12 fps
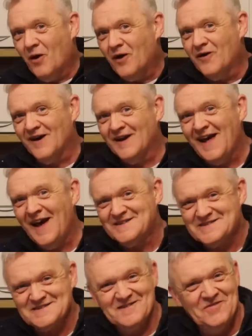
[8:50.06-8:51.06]
more or
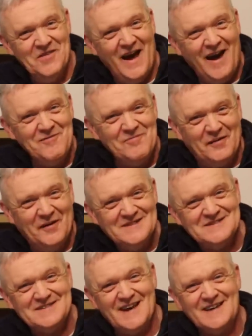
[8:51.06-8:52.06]
less the
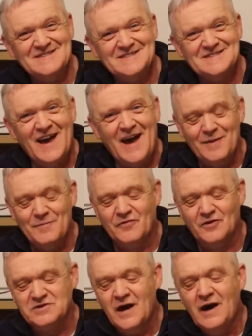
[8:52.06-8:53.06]
output stays the same.
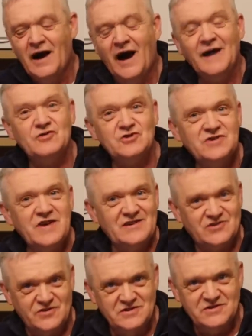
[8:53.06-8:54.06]
Of course, I just
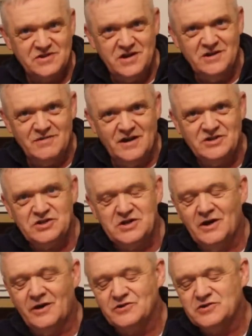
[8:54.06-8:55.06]
guessed at these gear
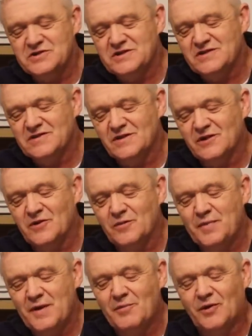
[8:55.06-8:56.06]
ratios. You'd need to do
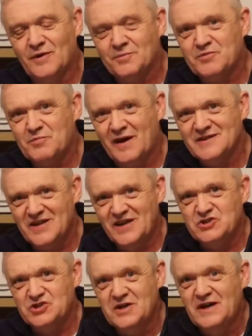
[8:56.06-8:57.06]
a bit more
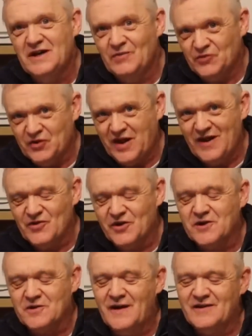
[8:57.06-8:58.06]
optimization to get
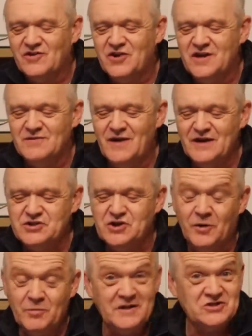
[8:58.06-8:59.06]
the correct gear
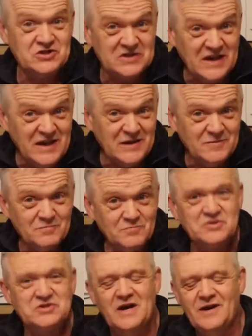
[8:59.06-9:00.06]
ratio, but it
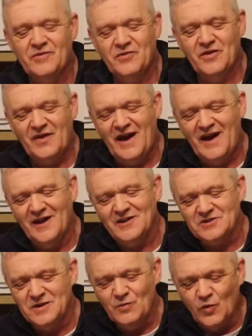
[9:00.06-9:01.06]
seems that that
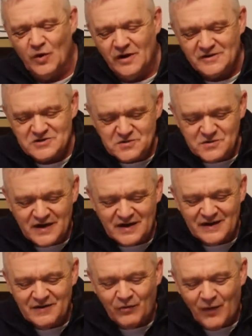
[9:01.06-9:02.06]
actually works
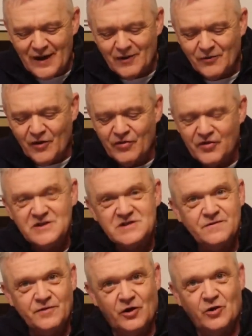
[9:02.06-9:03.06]
really well, that
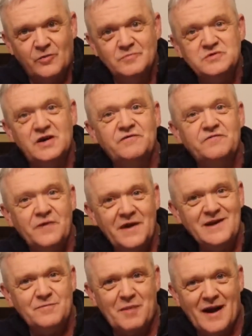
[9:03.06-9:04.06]
this forms a
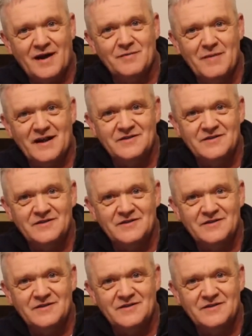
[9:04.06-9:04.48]
feedback